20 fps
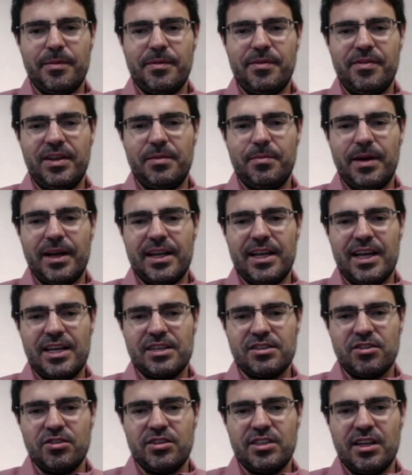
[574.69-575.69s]
feedback
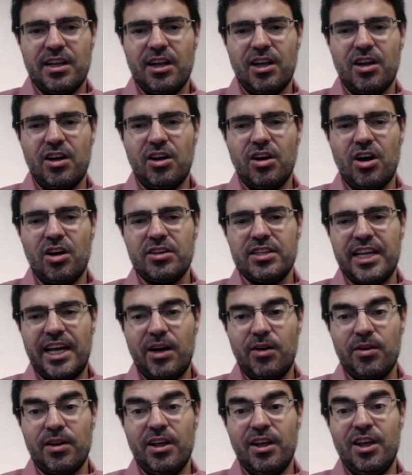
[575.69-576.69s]
has gone
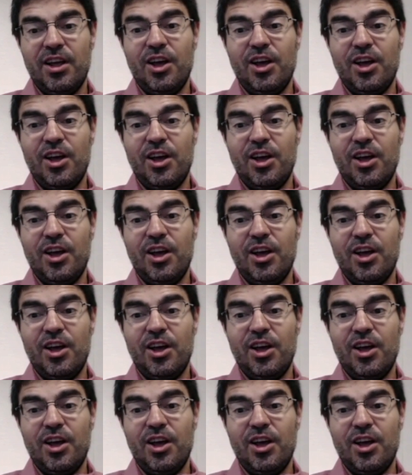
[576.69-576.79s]
down.